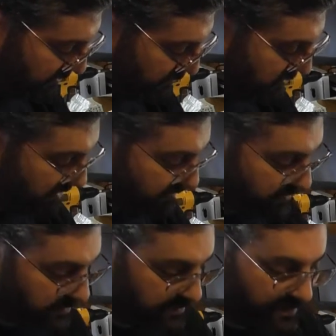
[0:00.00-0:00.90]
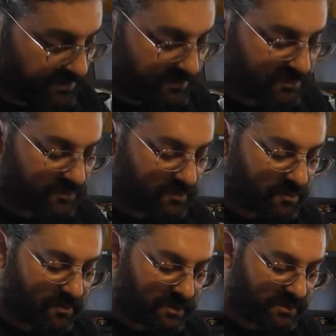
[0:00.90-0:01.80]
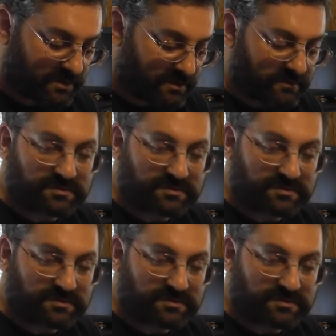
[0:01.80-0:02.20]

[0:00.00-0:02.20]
will have another screw going in here.